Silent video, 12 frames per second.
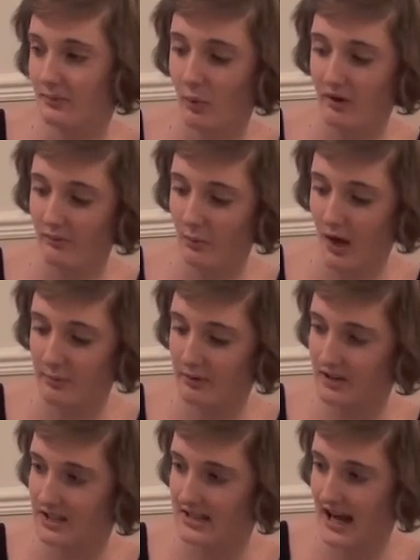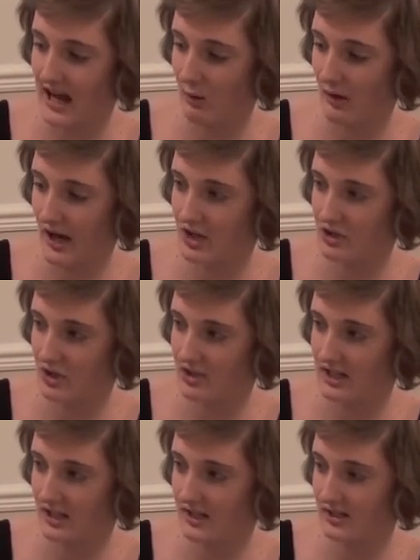one I printed out and just
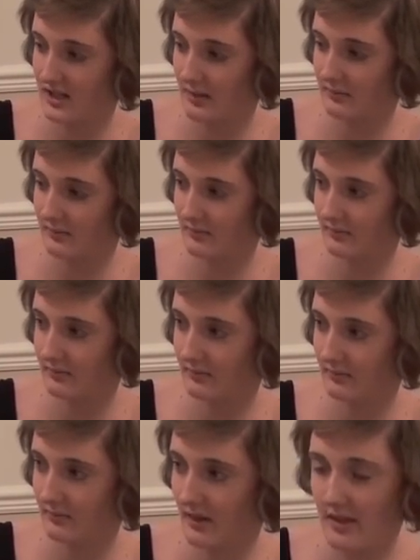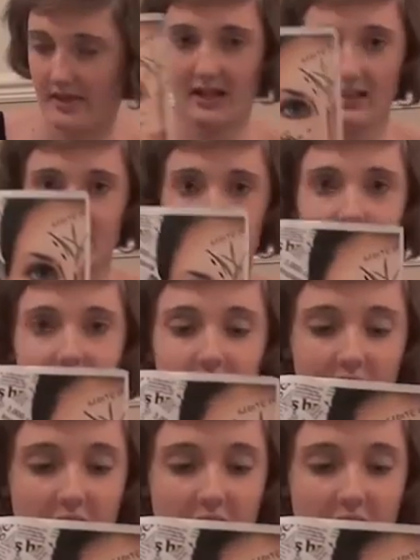did some things,